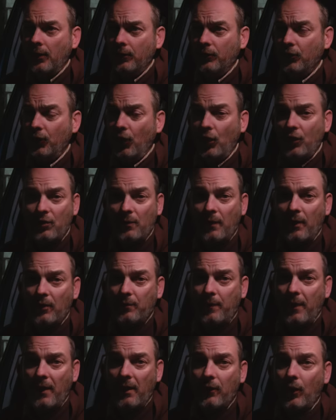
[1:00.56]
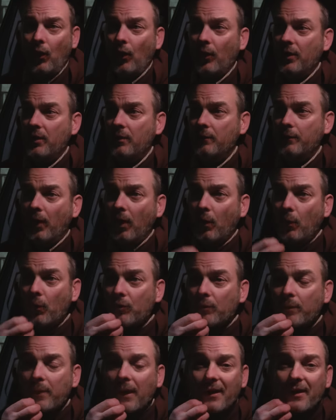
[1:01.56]
Tonight is a much better night, but I
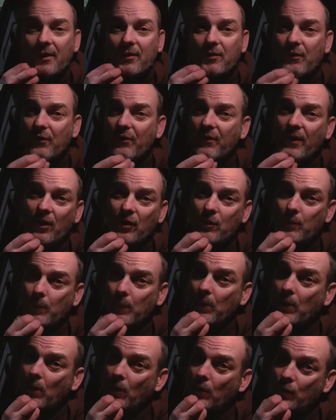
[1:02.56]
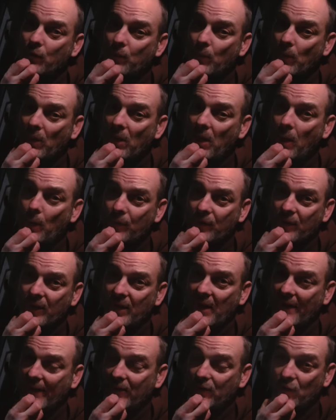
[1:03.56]
wasn't planning to fish because my car was in the
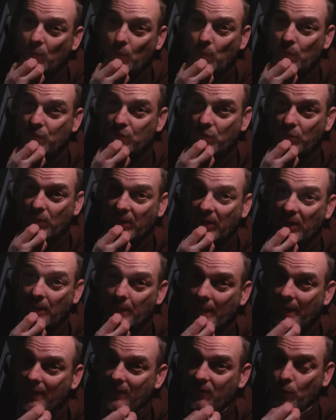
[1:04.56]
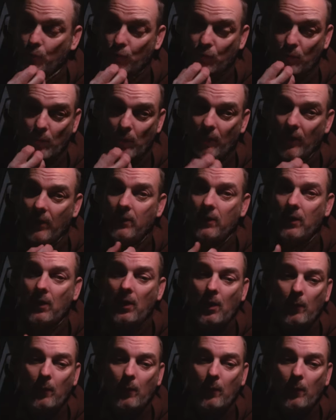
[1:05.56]
garage and I wasn't due to get it back until tomorrow.